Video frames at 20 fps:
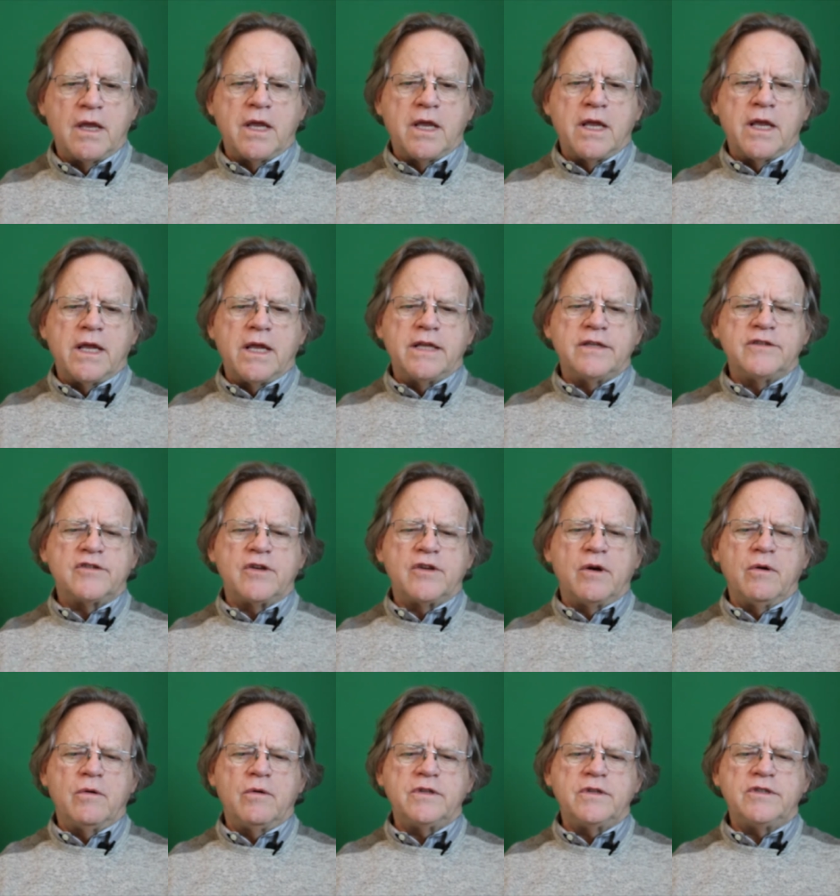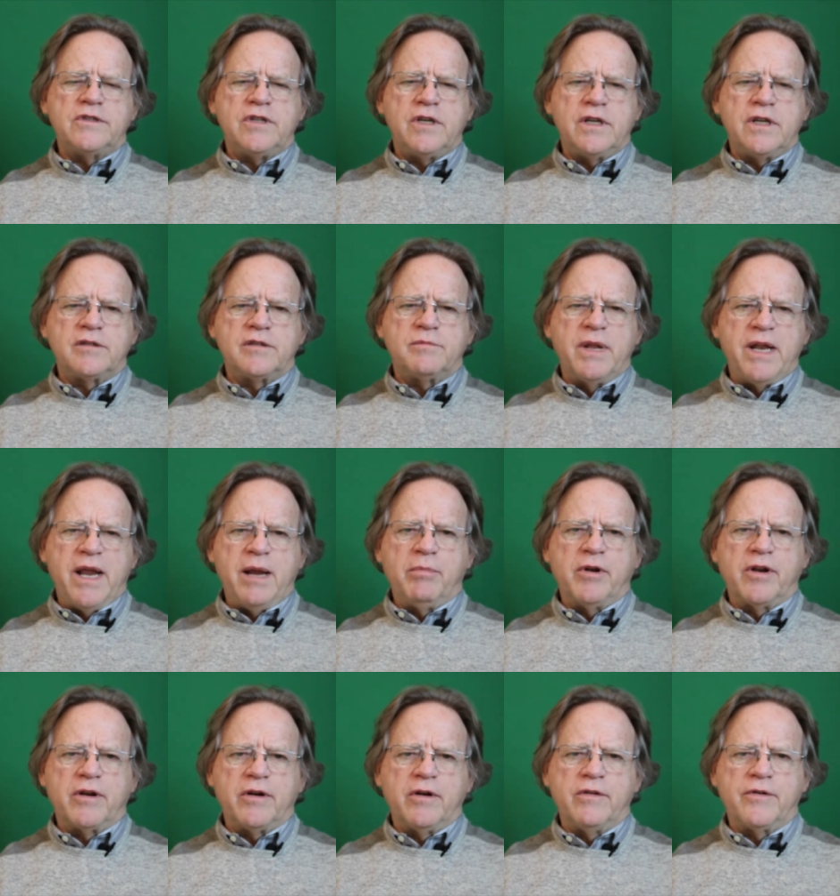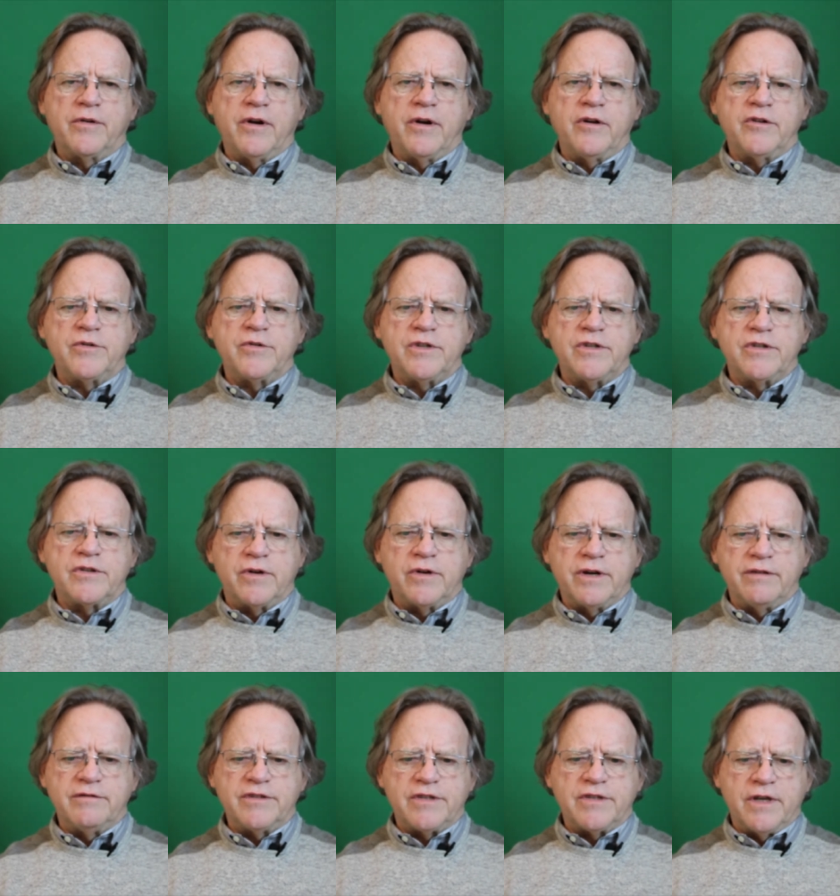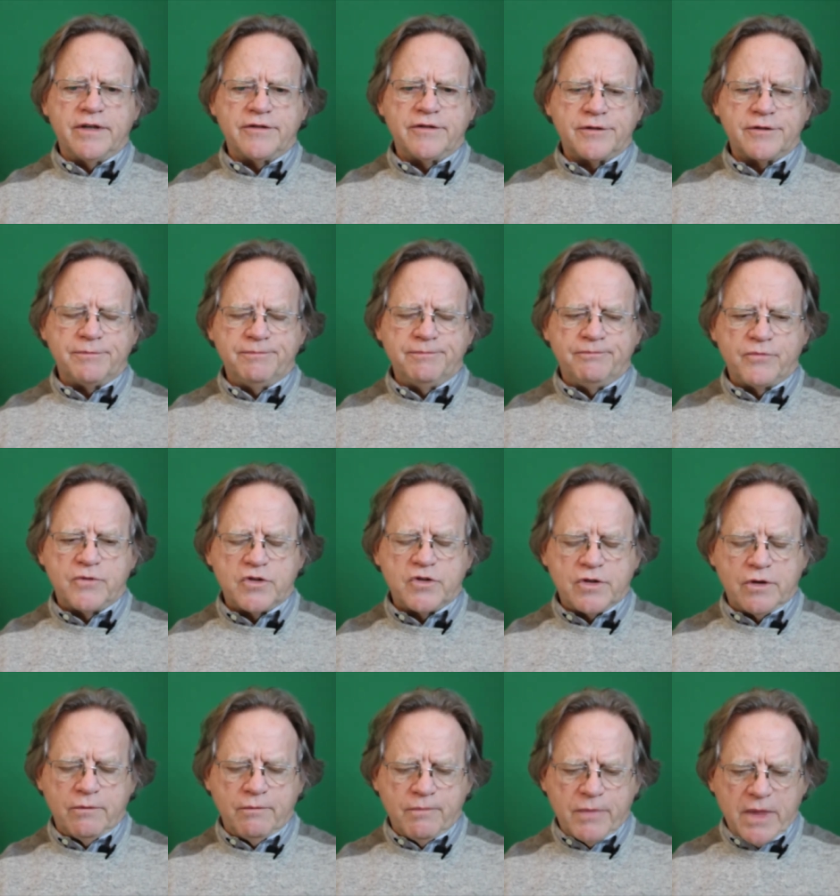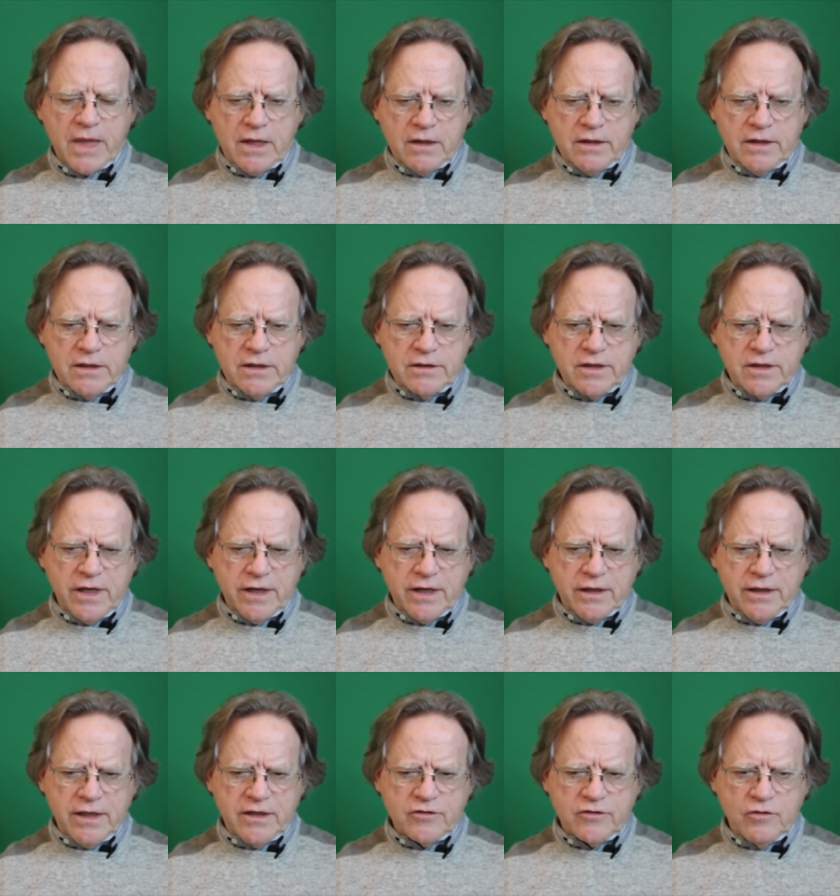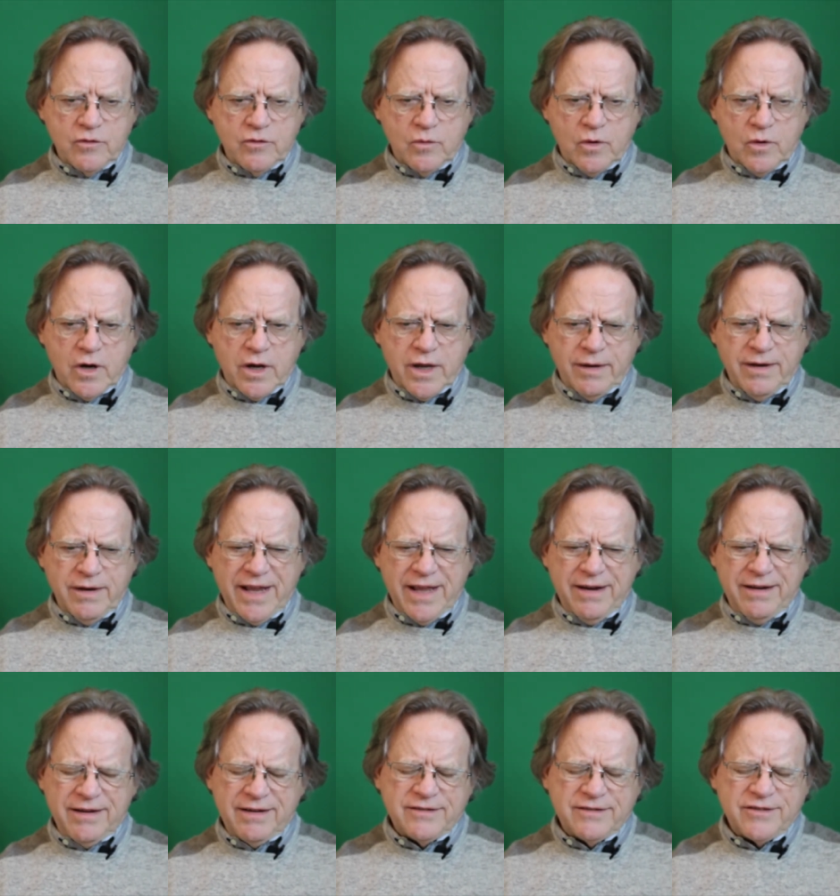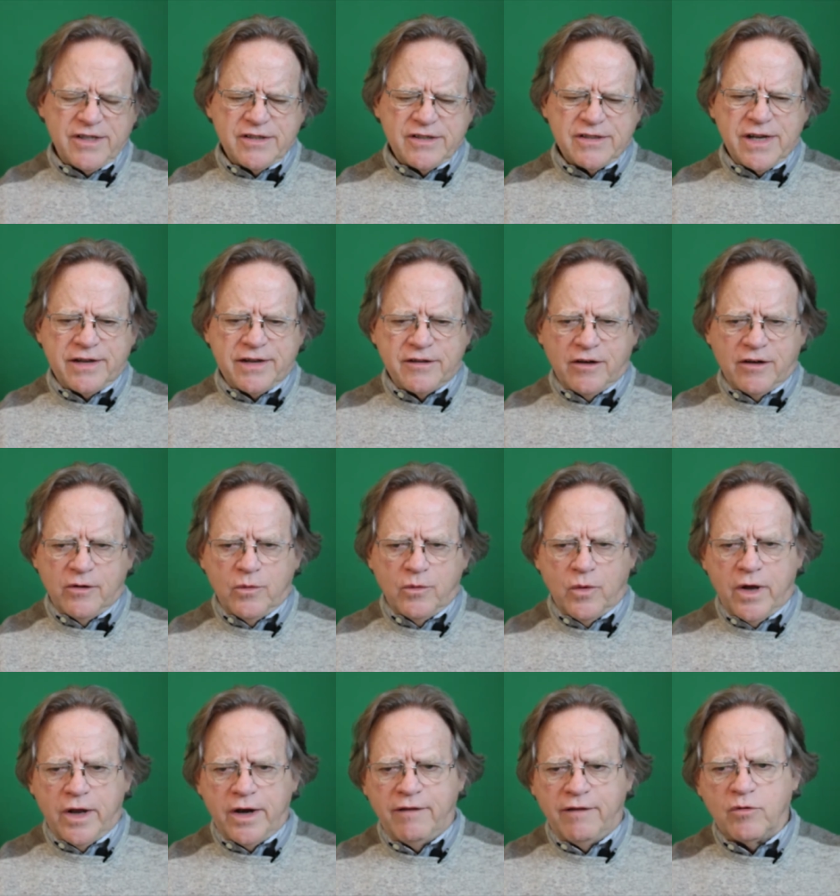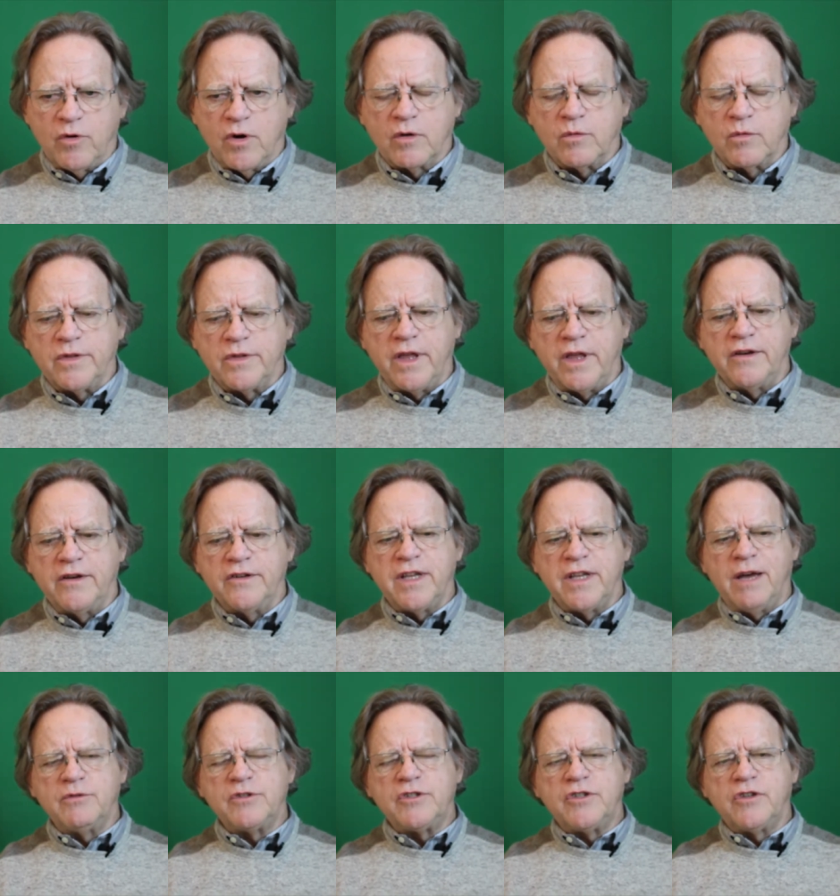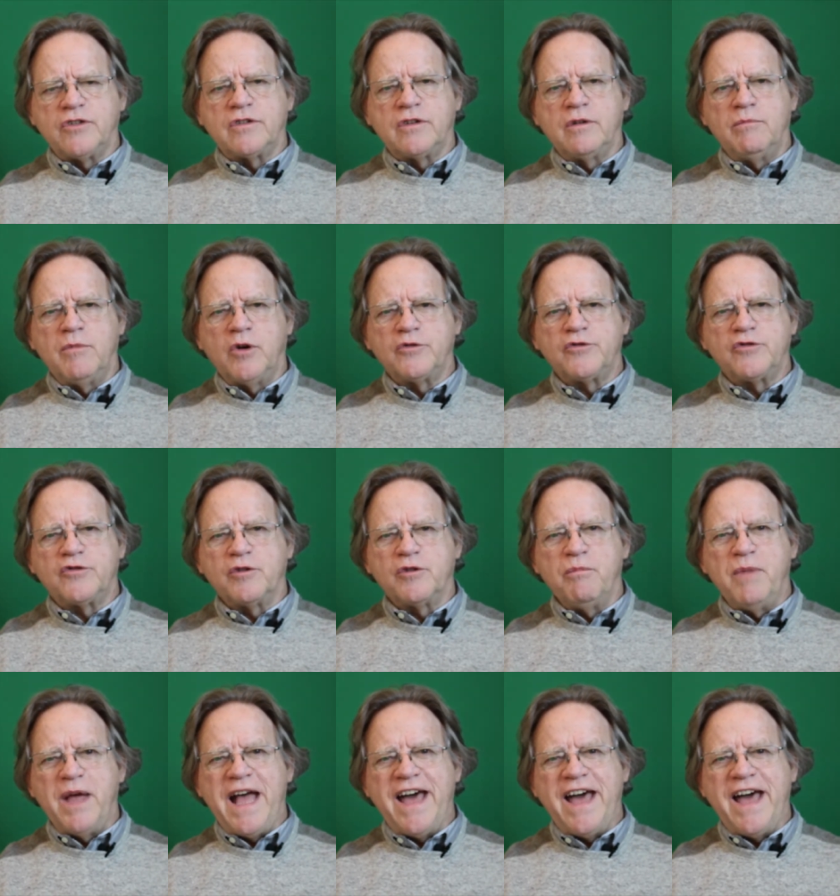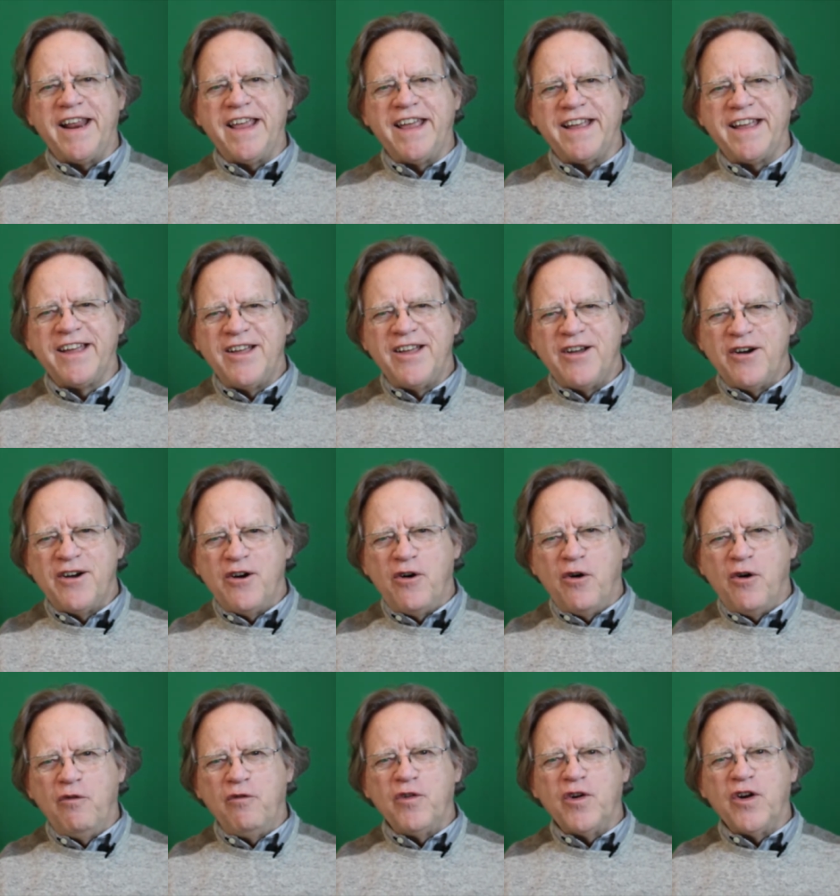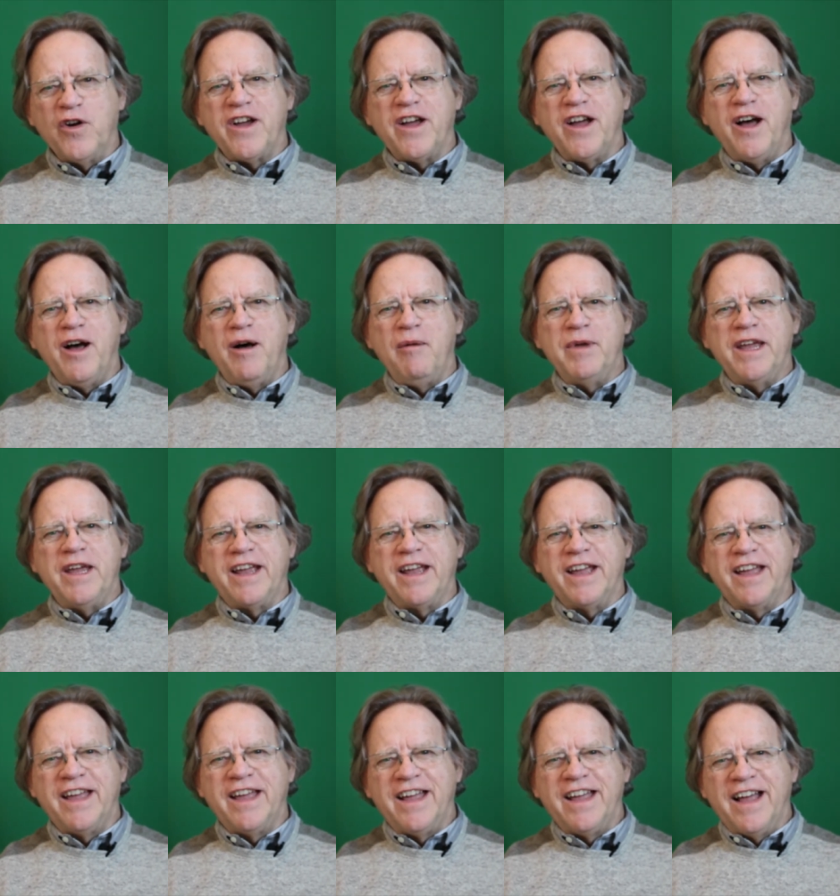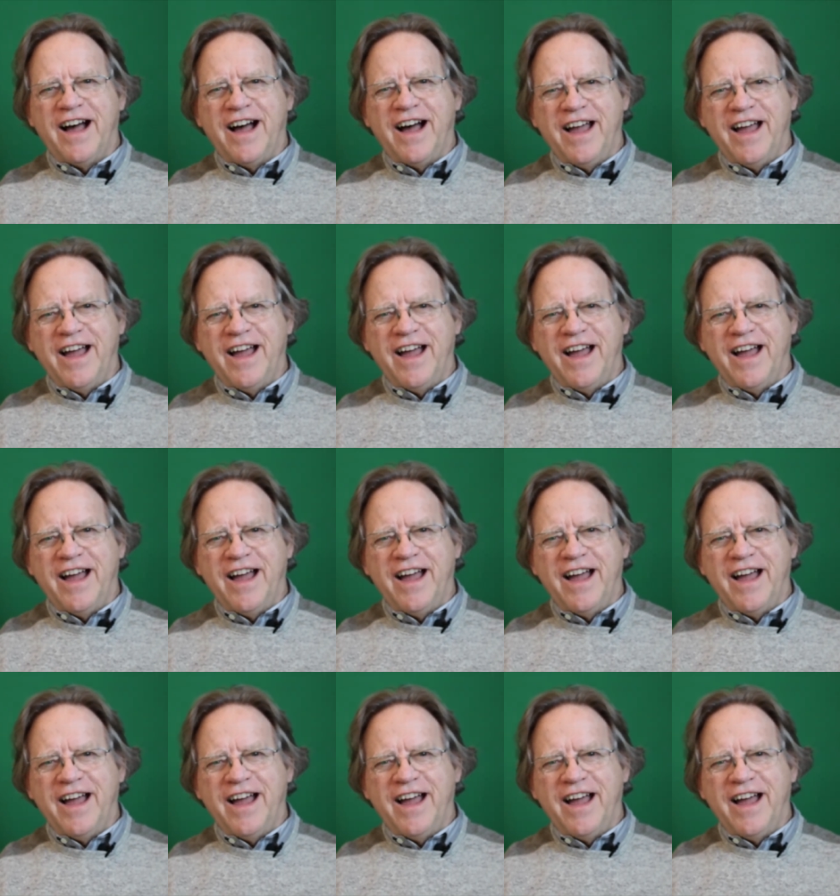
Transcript: And so she has been able to go to the grocery store ever since. So these techniques do work, and, and she's not the only one. I've worked with others. That was just the most dramatic overcoming I